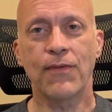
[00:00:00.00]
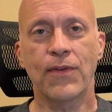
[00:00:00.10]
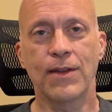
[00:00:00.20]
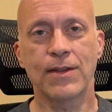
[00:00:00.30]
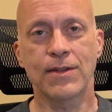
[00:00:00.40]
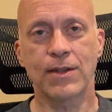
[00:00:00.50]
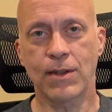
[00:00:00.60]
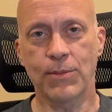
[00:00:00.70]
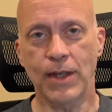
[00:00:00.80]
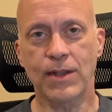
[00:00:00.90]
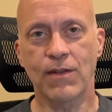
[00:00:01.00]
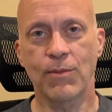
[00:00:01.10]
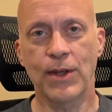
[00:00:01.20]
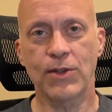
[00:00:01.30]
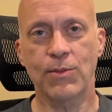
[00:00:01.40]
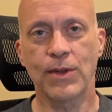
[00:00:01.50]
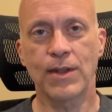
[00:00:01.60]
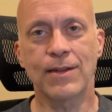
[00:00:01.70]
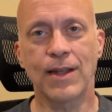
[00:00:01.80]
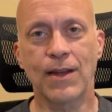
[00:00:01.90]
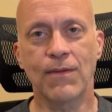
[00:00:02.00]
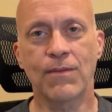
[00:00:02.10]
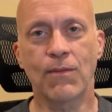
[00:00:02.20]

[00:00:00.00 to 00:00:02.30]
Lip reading: This is a subjective measurement. Seeing